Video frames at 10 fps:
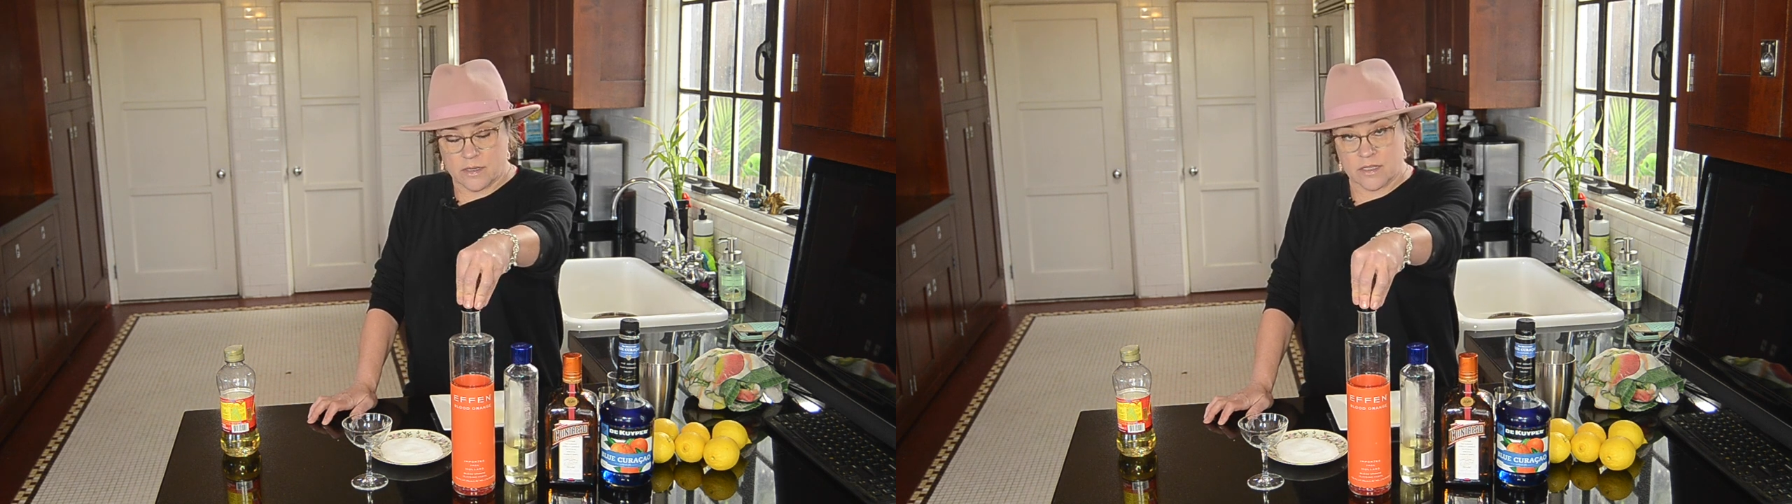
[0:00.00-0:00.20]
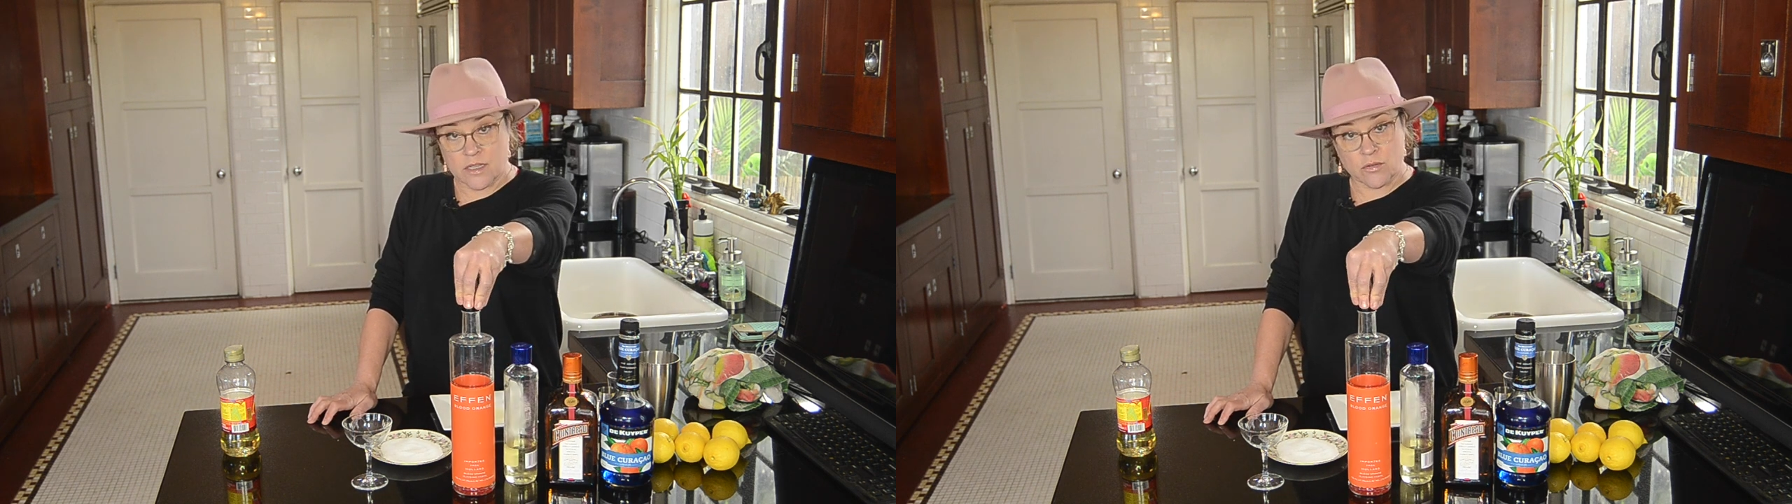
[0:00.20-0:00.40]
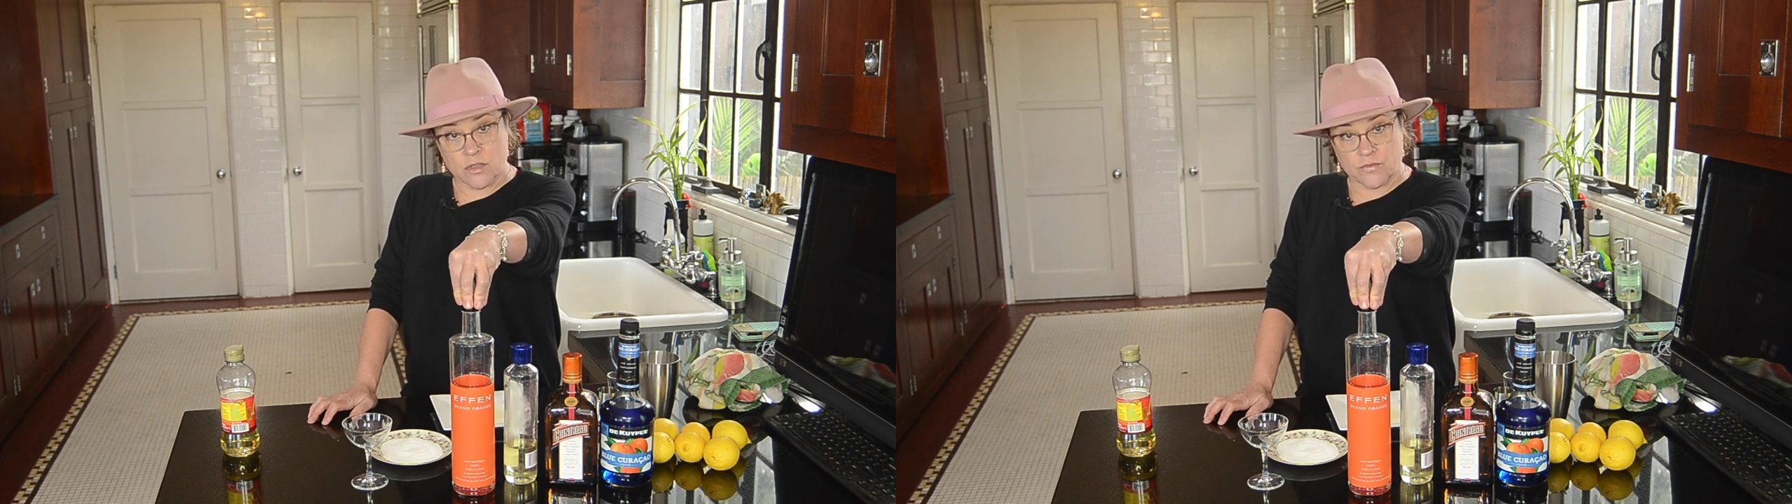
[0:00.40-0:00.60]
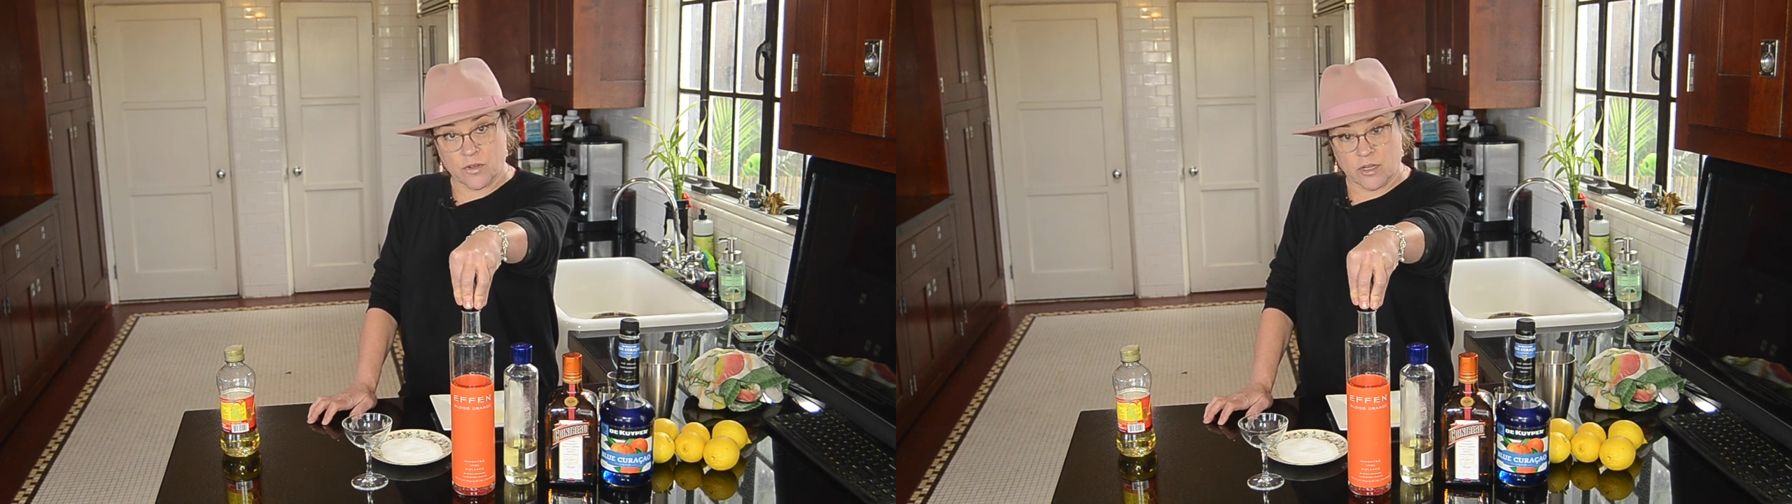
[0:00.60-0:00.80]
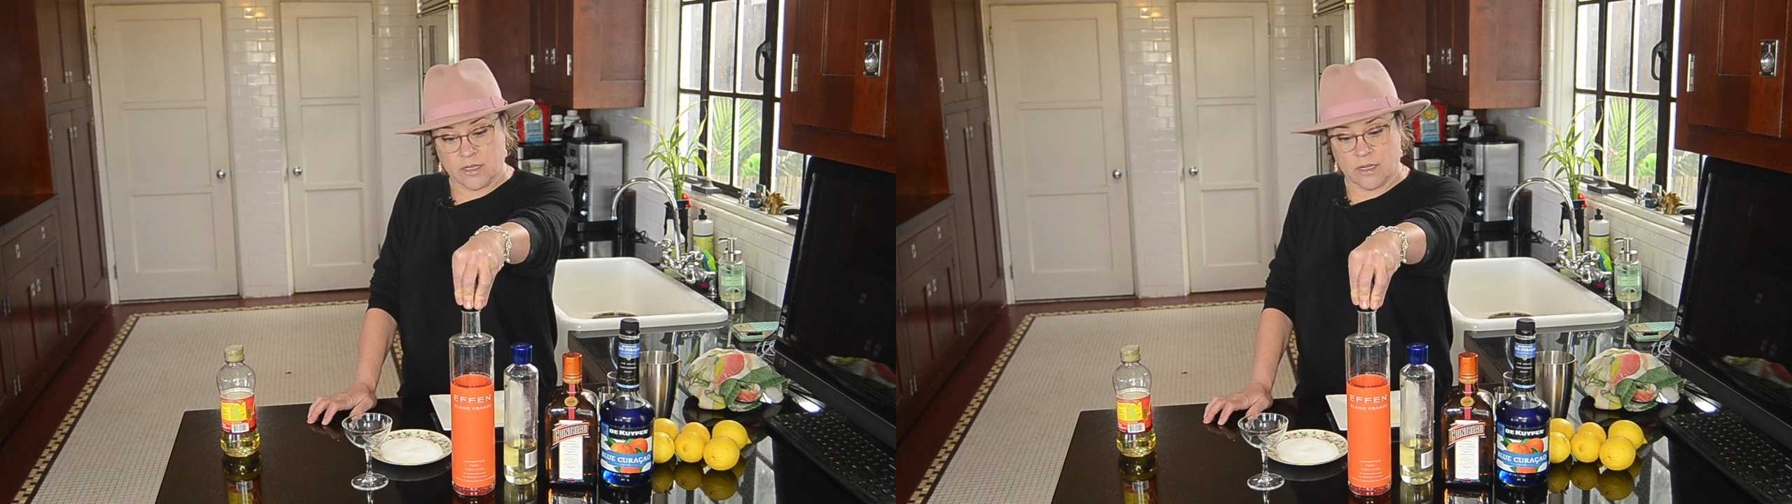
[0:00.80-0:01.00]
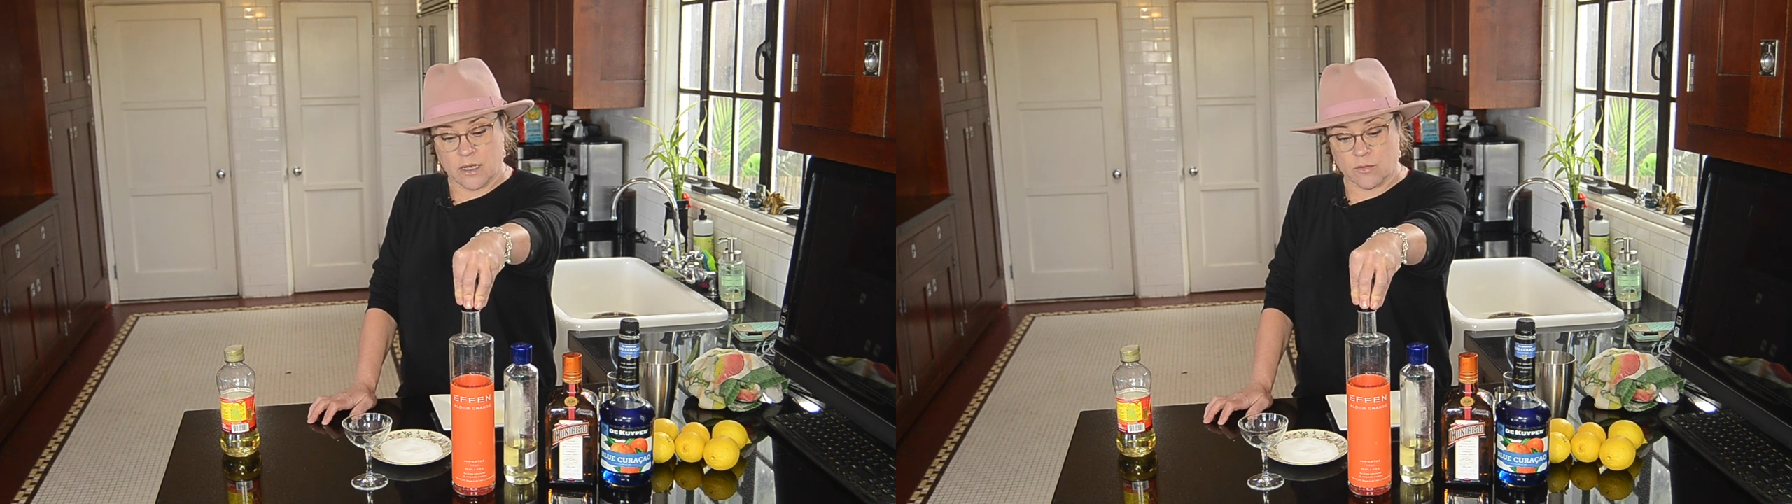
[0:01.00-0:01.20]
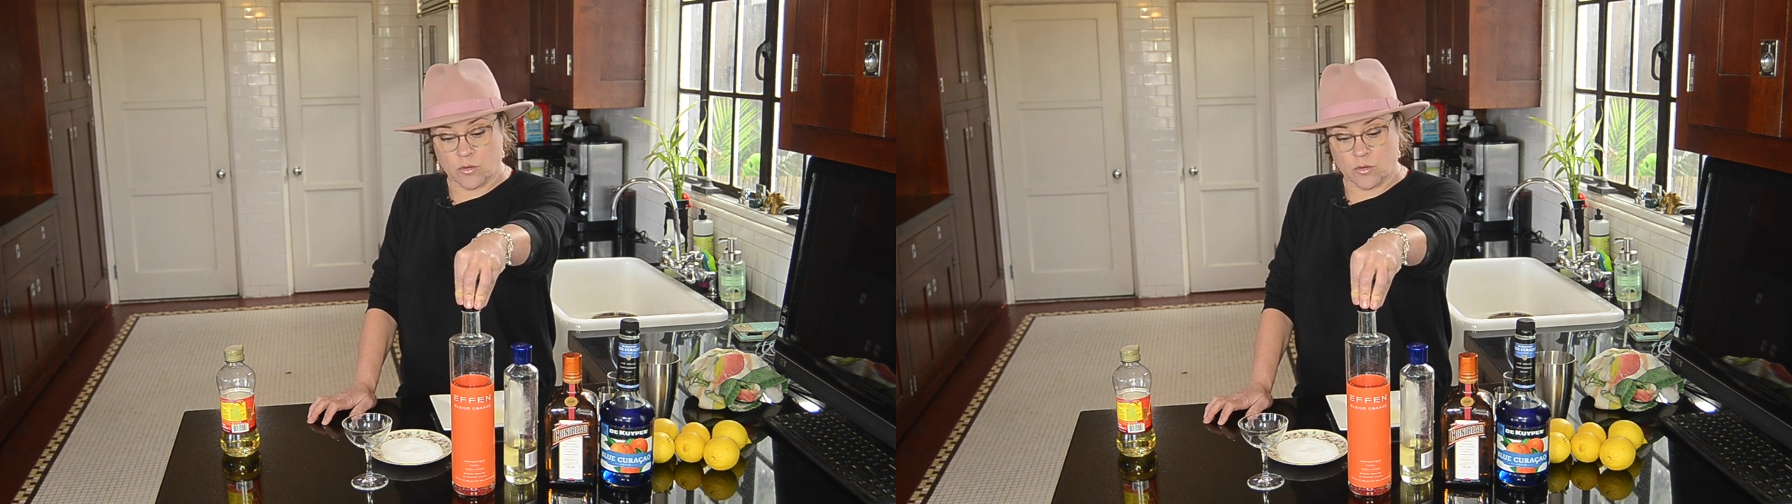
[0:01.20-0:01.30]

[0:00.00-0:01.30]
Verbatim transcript: a citrus vodka.